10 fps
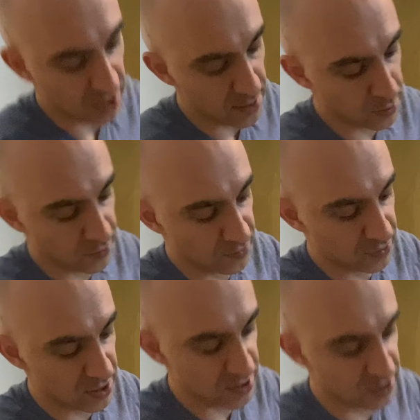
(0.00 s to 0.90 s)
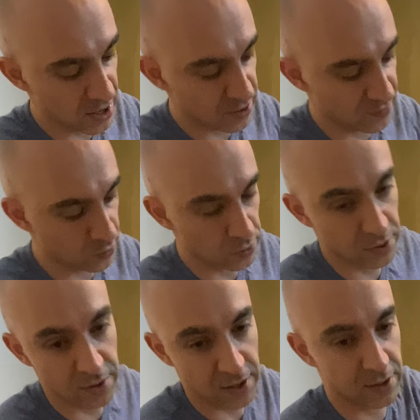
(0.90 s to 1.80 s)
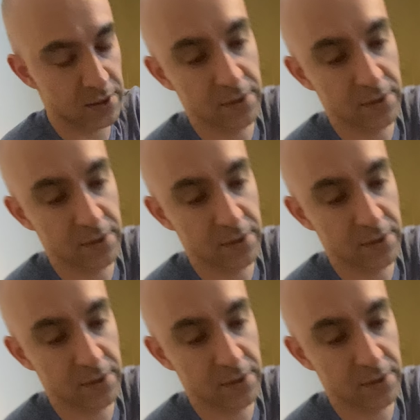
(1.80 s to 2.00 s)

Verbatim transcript: type of freeze-dried food that